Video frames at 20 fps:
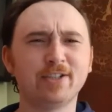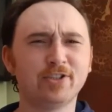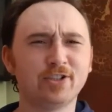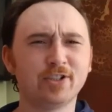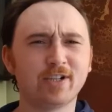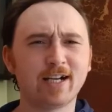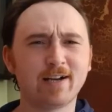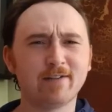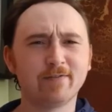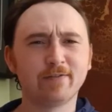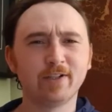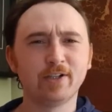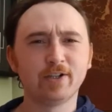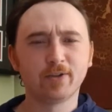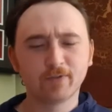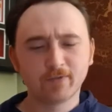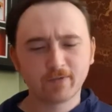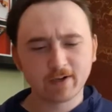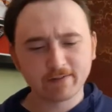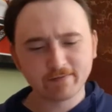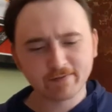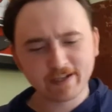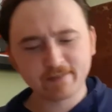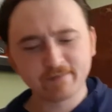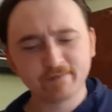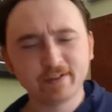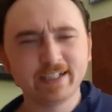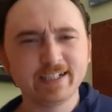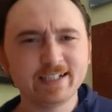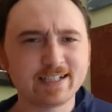You should have, Fred
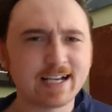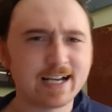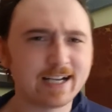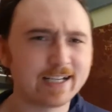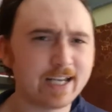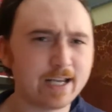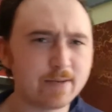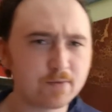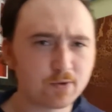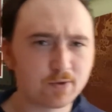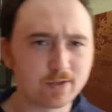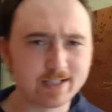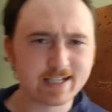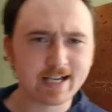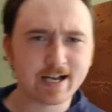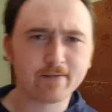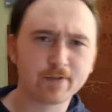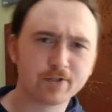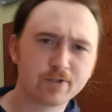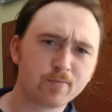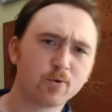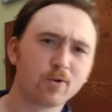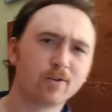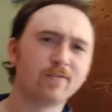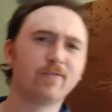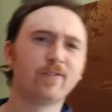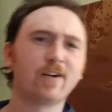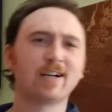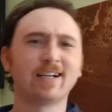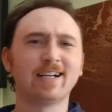VanVleet's had games where he's averaged more
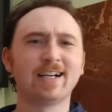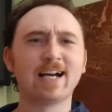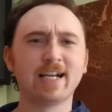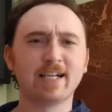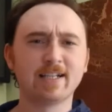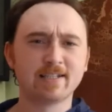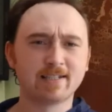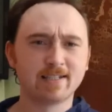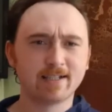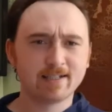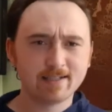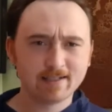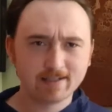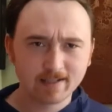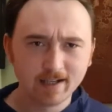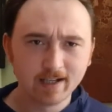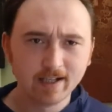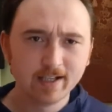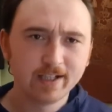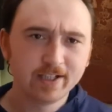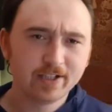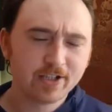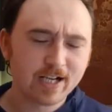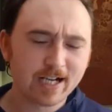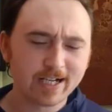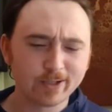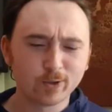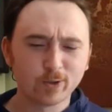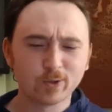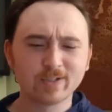than fucking 9 assists. You
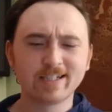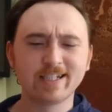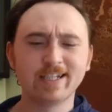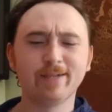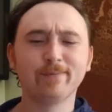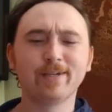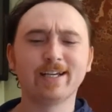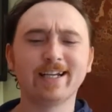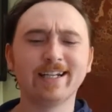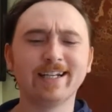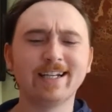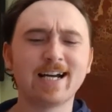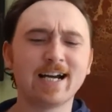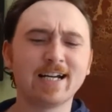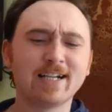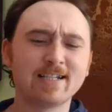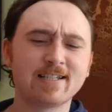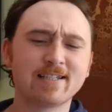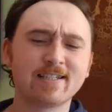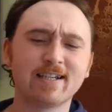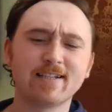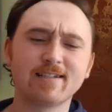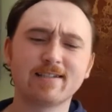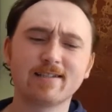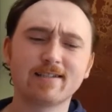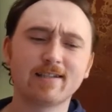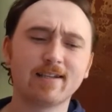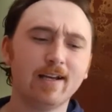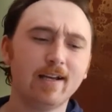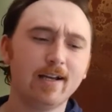got your whole team getting 9
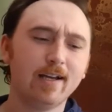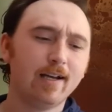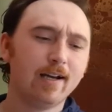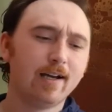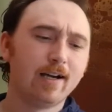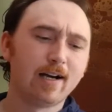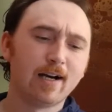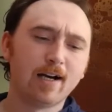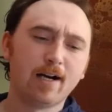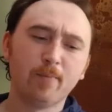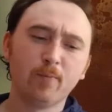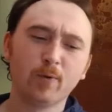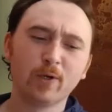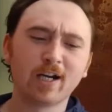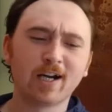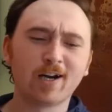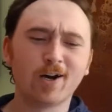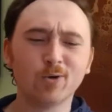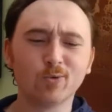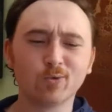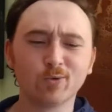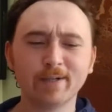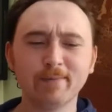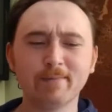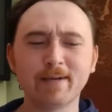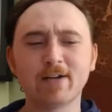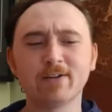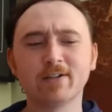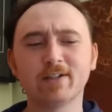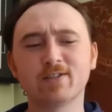assists. We got
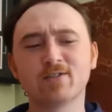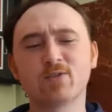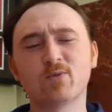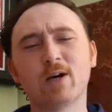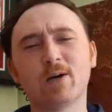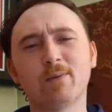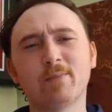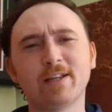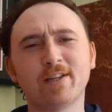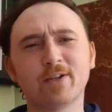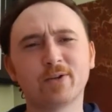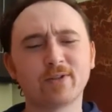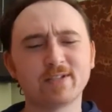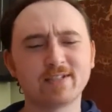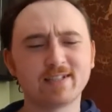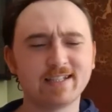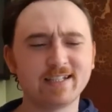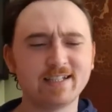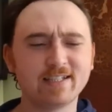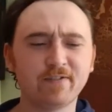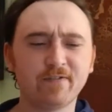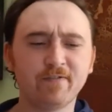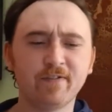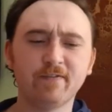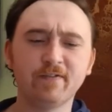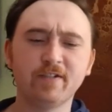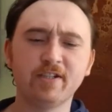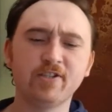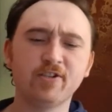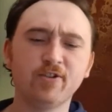out-rebounded as well by the Grizzlies,
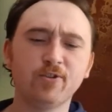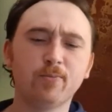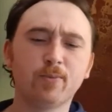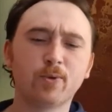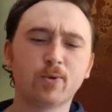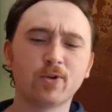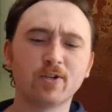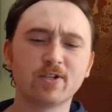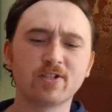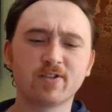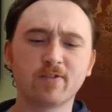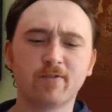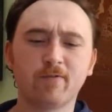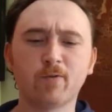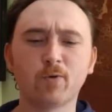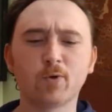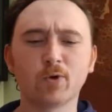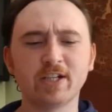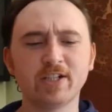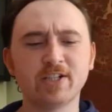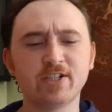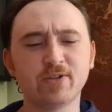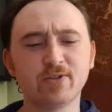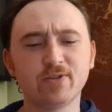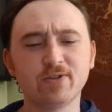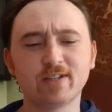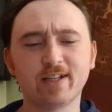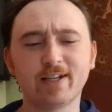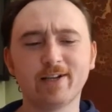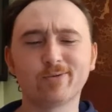52 boards to 42,
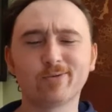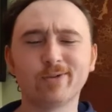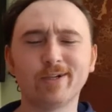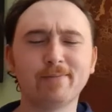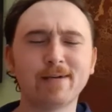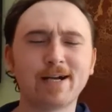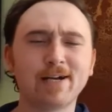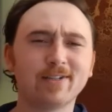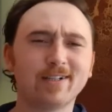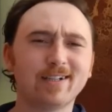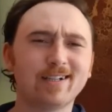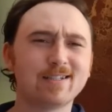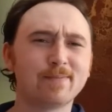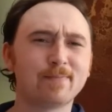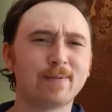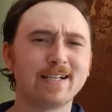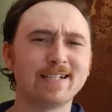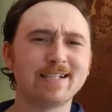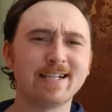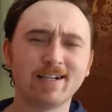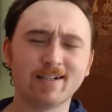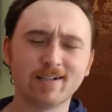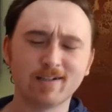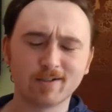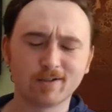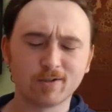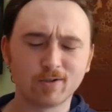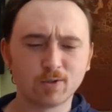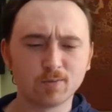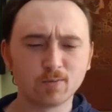so they out-rebounded us by 10 on
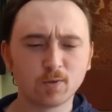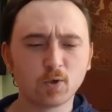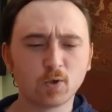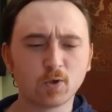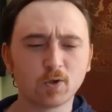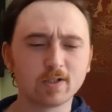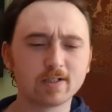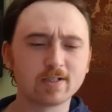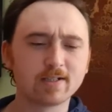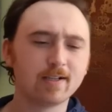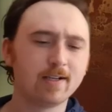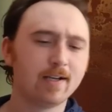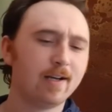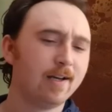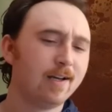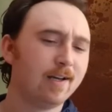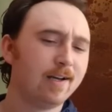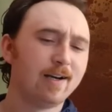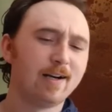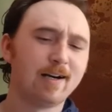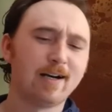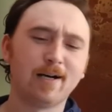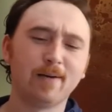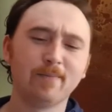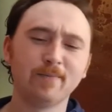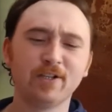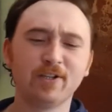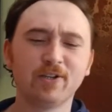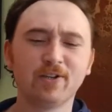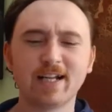our home court.
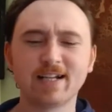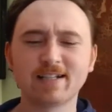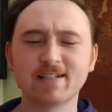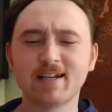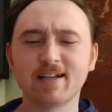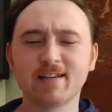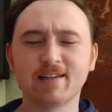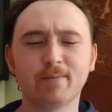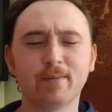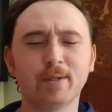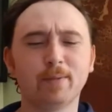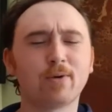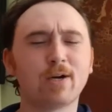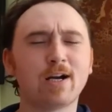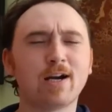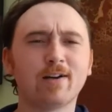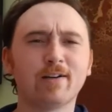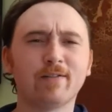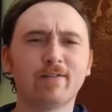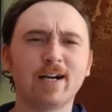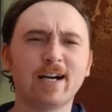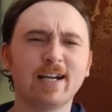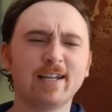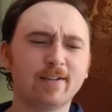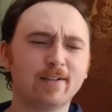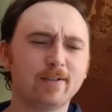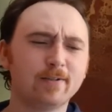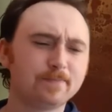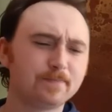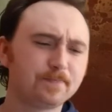That's nothing to be proud of
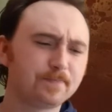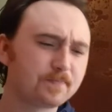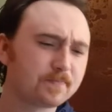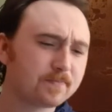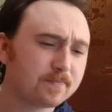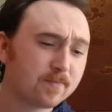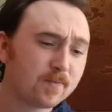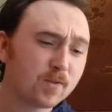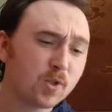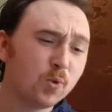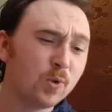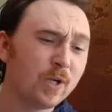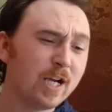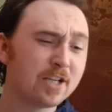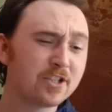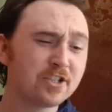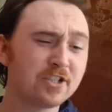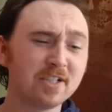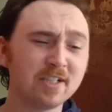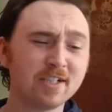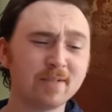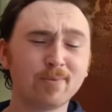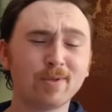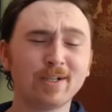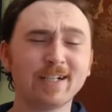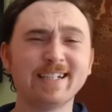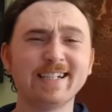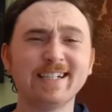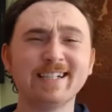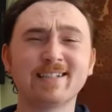either. We actually did a
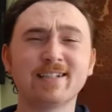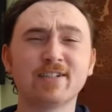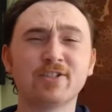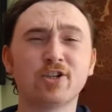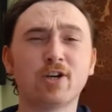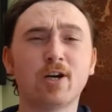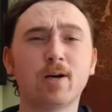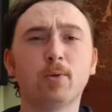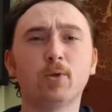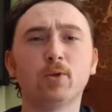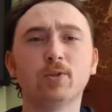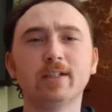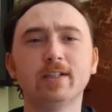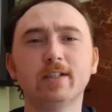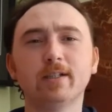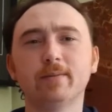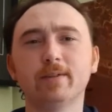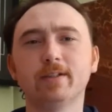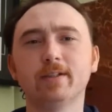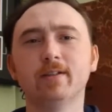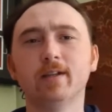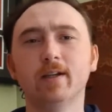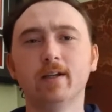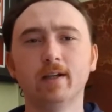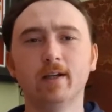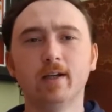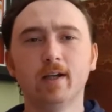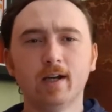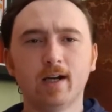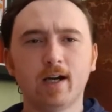pretty decent job holding them
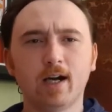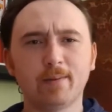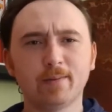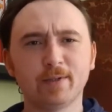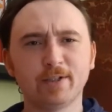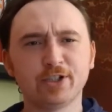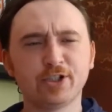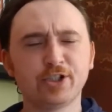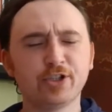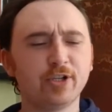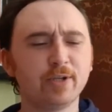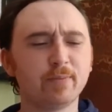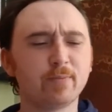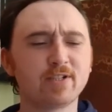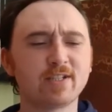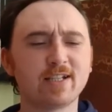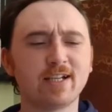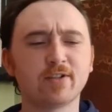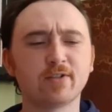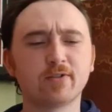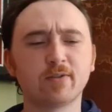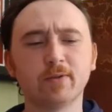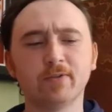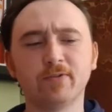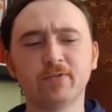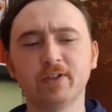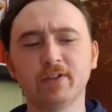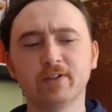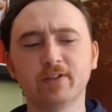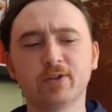on their shooting percentage from the
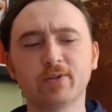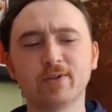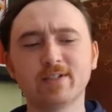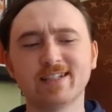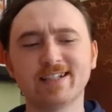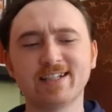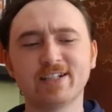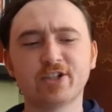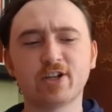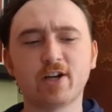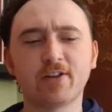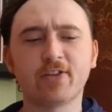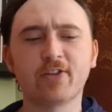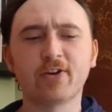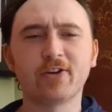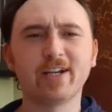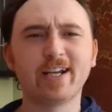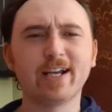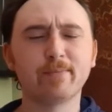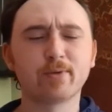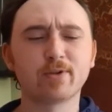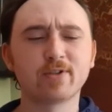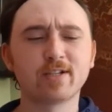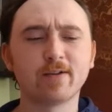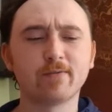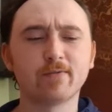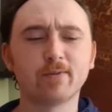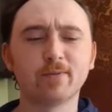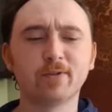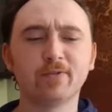field. The Grizzlies shot
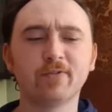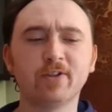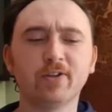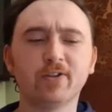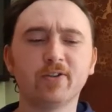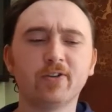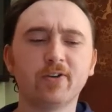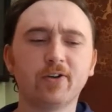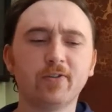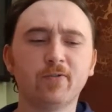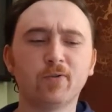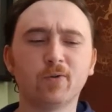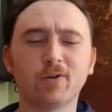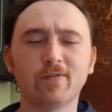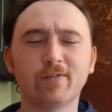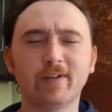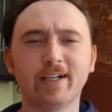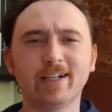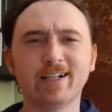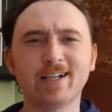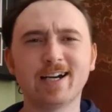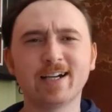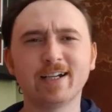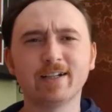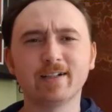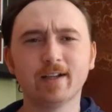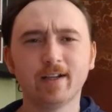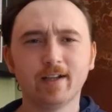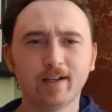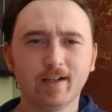38% from the field, 34 of
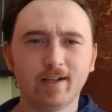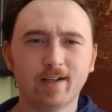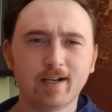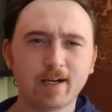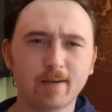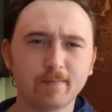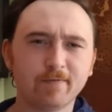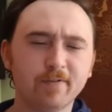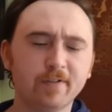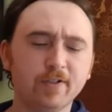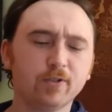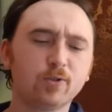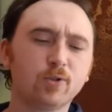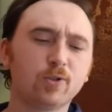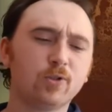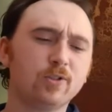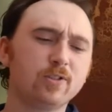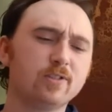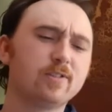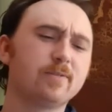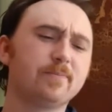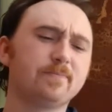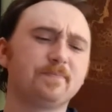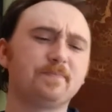89 field goals.